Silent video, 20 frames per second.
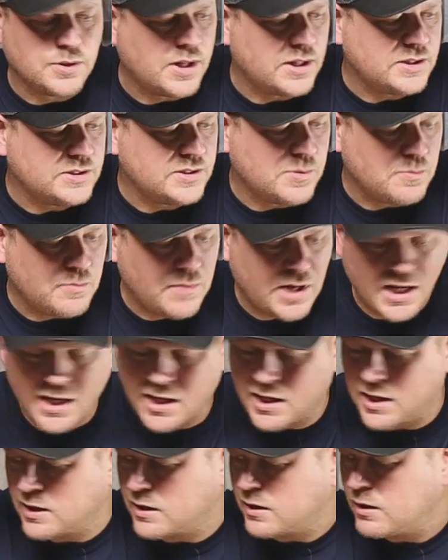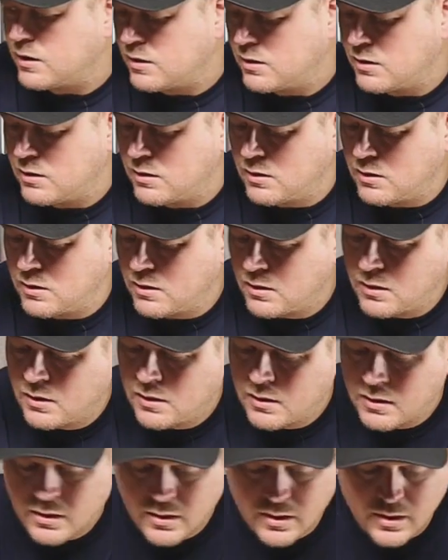that's the mag.
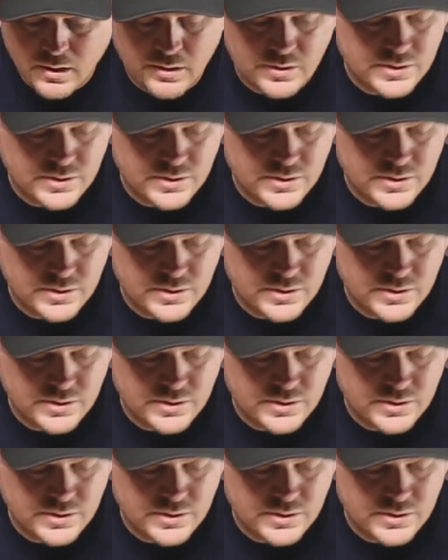I